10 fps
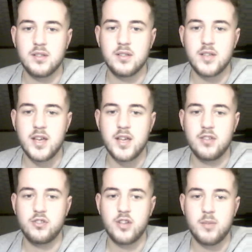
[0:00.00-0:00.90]
Okay,
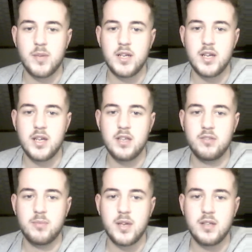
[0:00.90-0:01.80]
so my knight
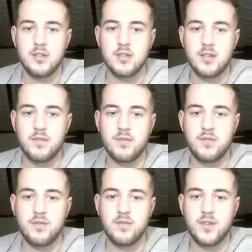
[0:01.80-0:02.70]
is pinned. I
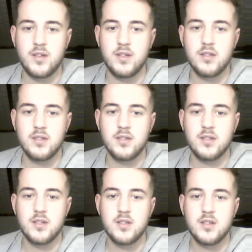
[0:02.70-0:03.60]

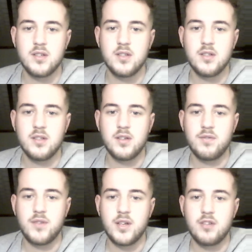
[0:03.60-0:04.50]

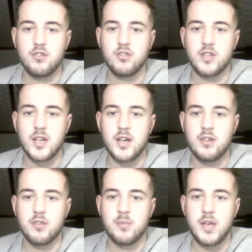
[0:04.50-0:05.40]
think I just get
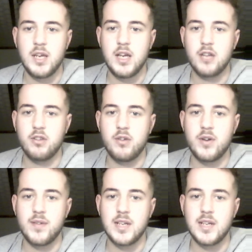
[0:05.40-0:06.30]
out of the pin. I
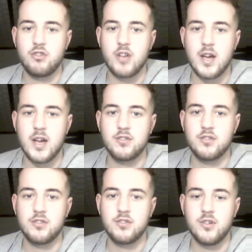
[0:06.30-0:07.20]
don't have any
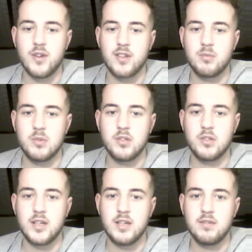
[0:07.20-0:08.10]
checks to exploit
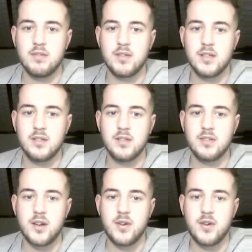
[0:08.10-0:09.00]
anything,
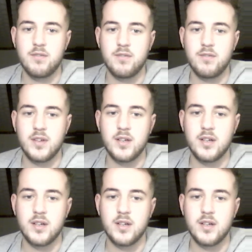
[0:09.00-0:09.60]
so I think